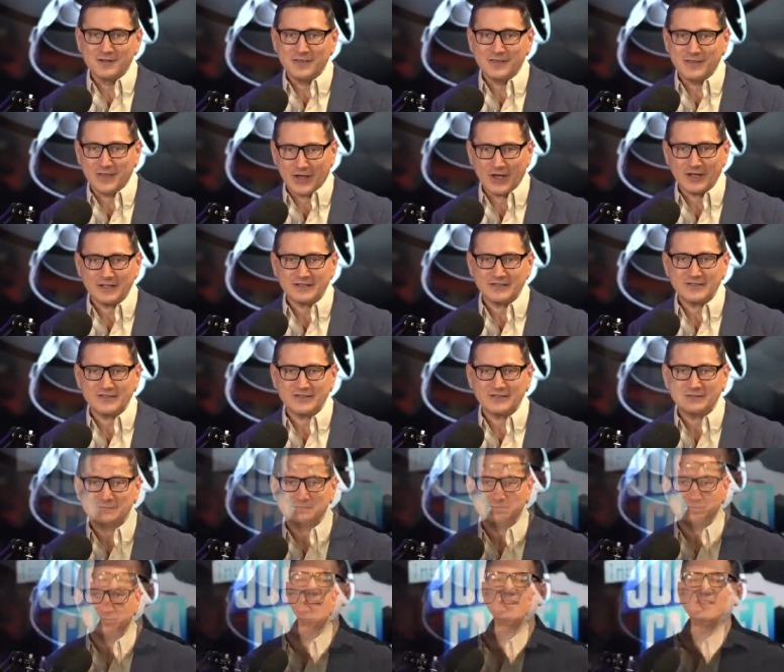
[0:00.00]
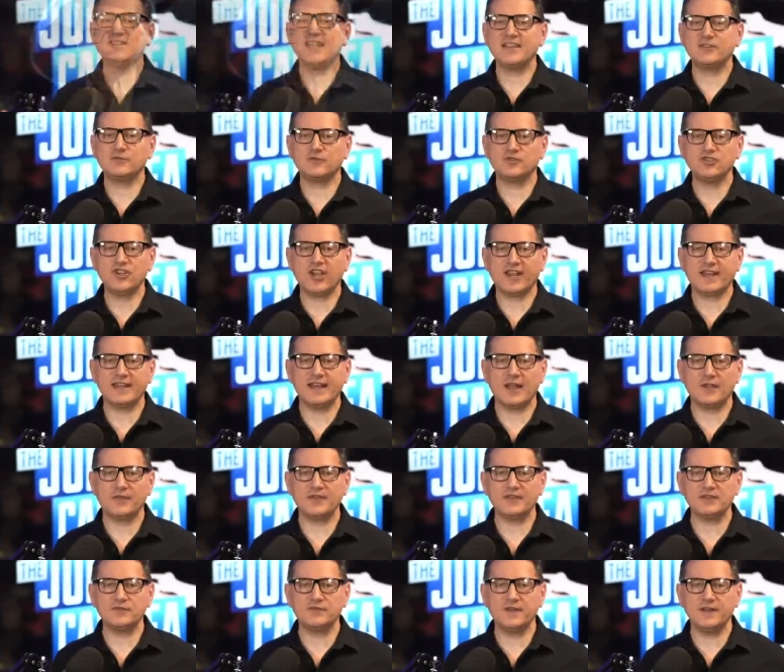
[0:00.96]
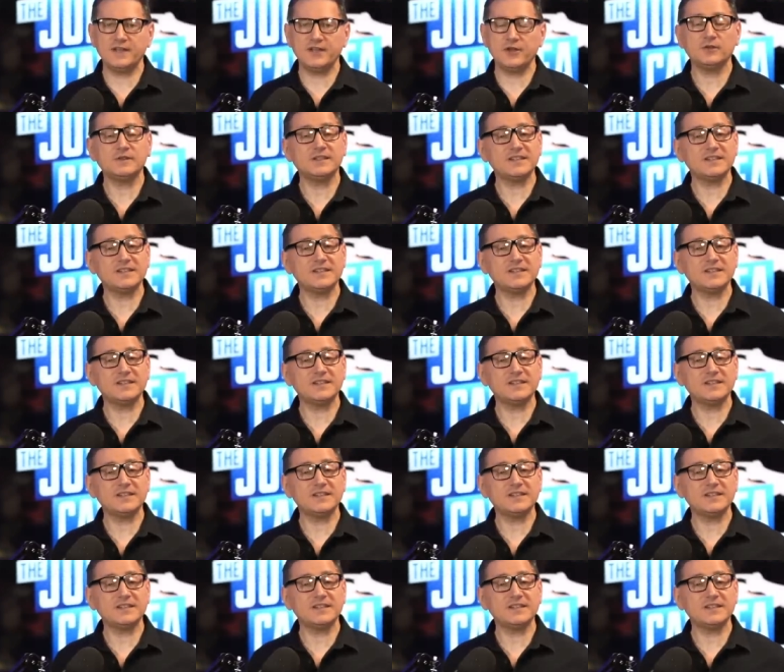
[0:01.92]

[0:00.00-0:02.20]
thoughts. Hey guys, thanks for checking out this video.